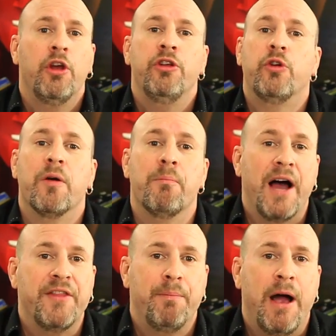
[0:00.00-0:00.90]
you
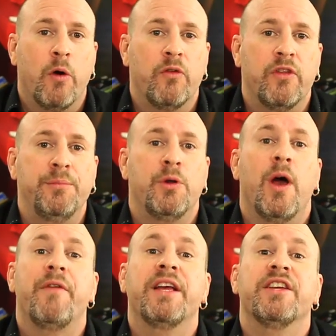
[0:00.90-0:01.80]
combine the power of them to
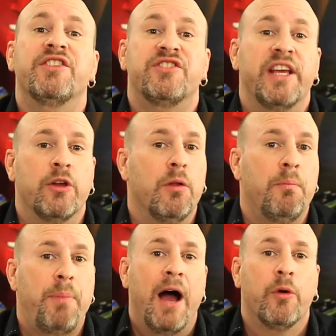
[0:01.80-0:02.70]
have a single
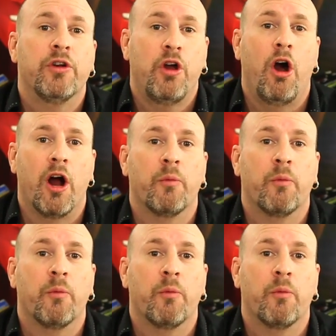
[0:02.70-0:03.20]
powered card,